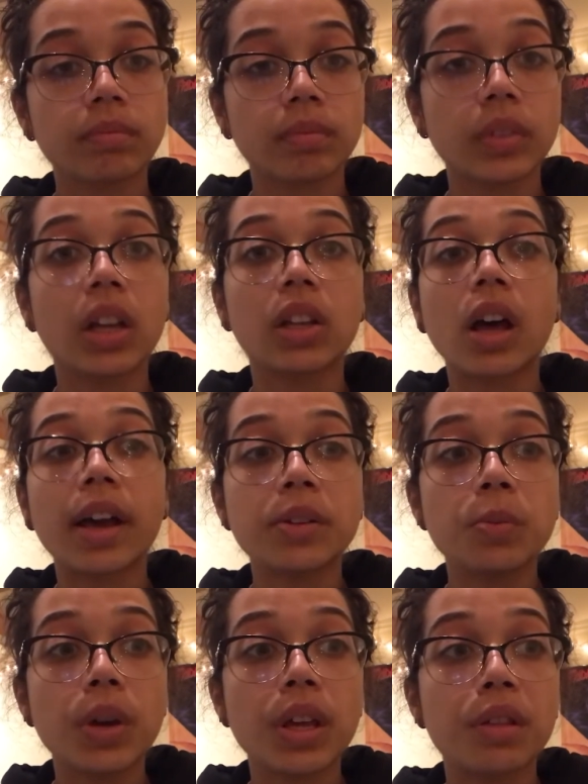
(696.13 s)
align
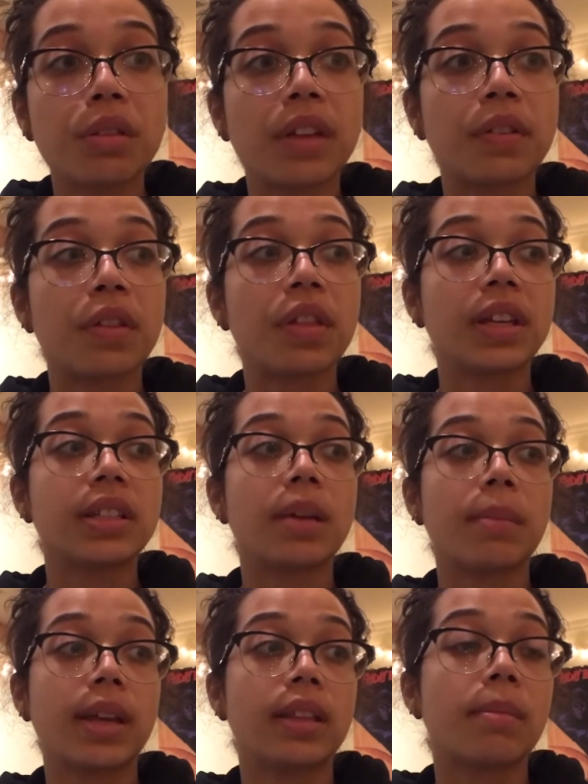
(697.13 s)
with and the things that
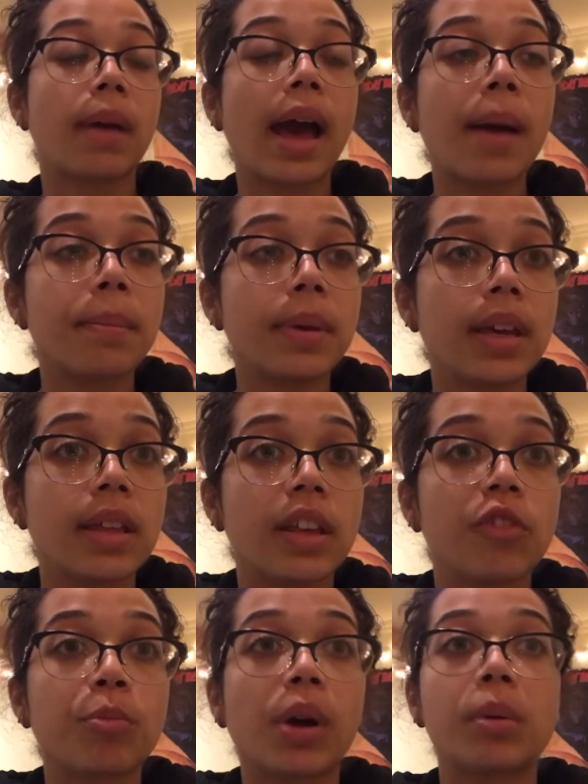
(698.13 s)
make them happy.
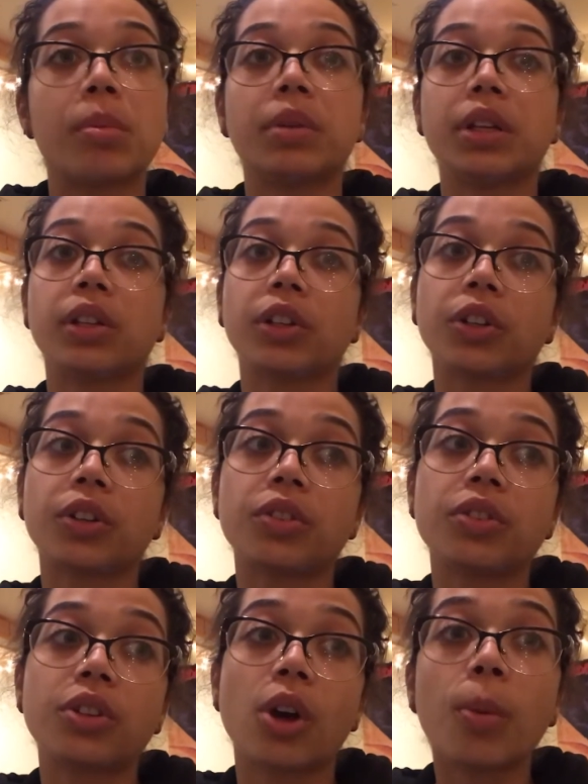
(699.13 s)
They've probably
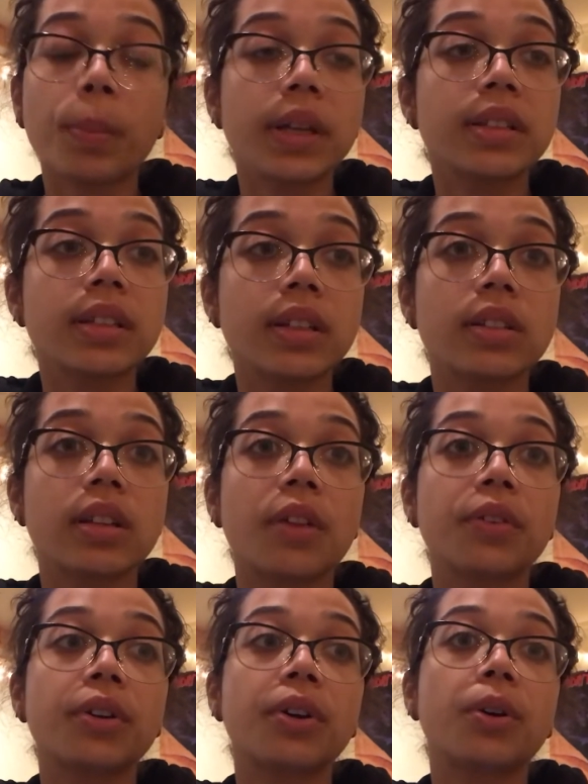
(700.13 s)
learned coping skills on
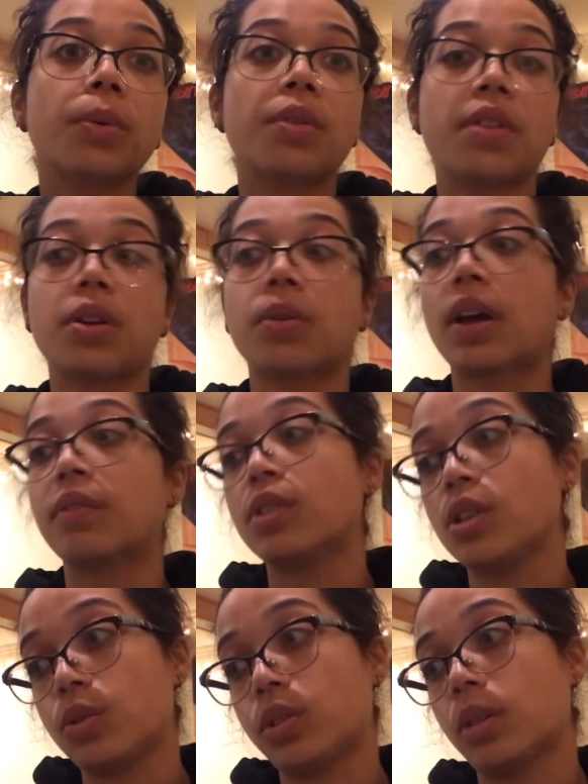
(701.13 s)
their own where they don't have to
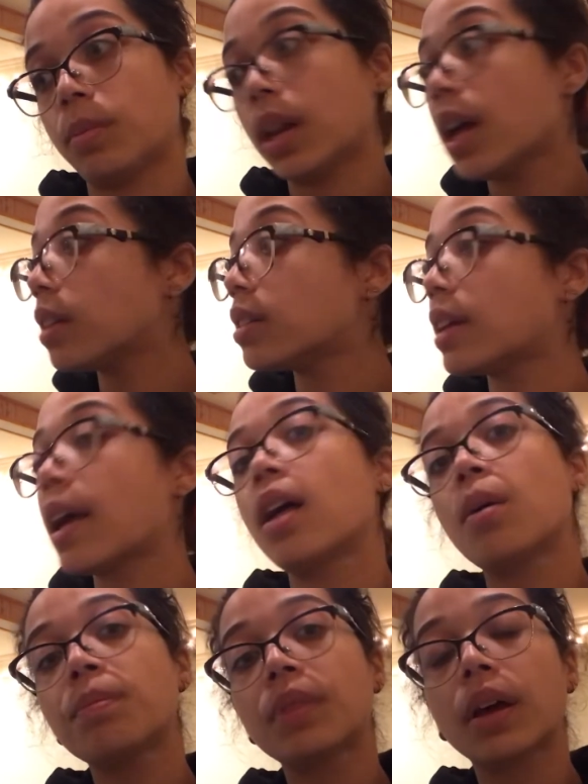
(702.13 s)
use someone else to
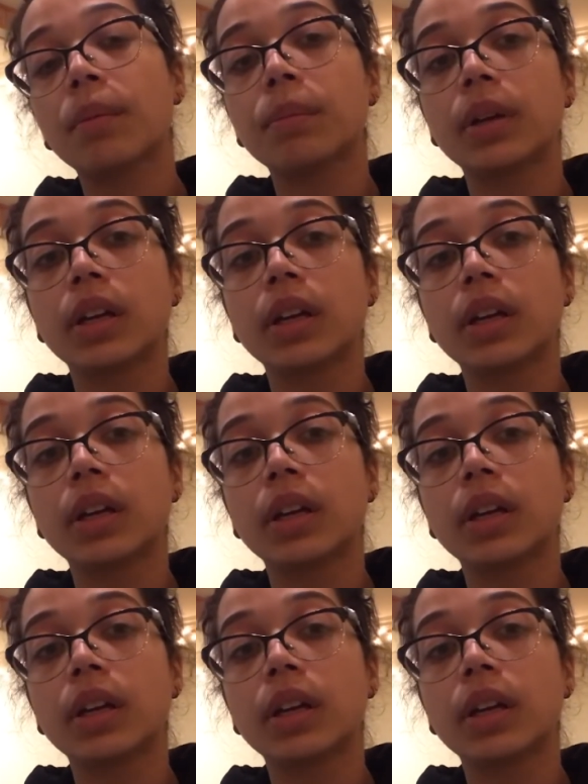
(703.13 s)
help them.